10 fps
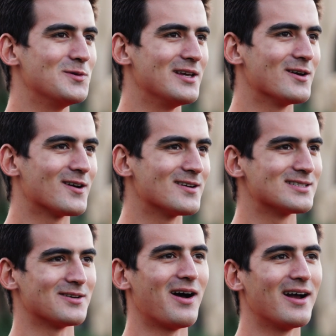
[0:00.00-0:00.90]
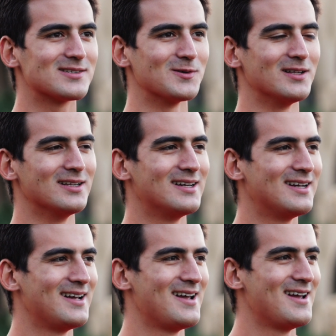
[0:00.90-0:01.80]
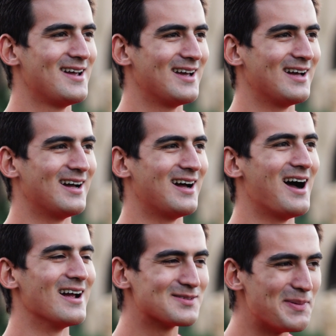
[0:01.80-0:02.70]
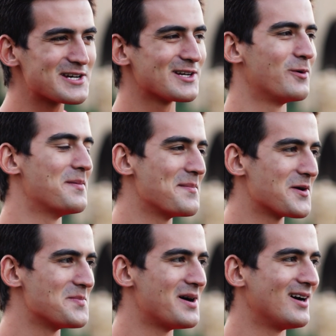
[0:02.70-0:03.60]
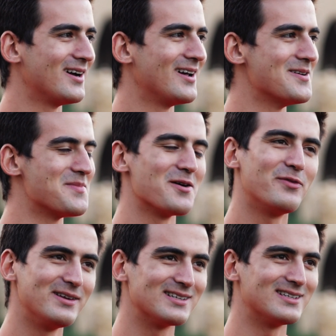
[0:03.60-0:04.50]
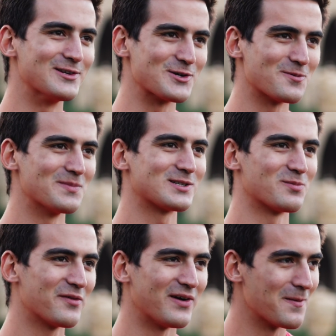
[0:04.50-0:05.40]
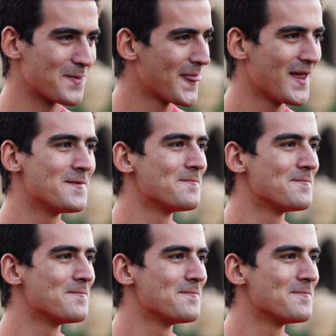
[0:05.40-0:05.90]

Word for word: two years of high school uh, I especially remember my, my physics teacher, Mr. Griffa,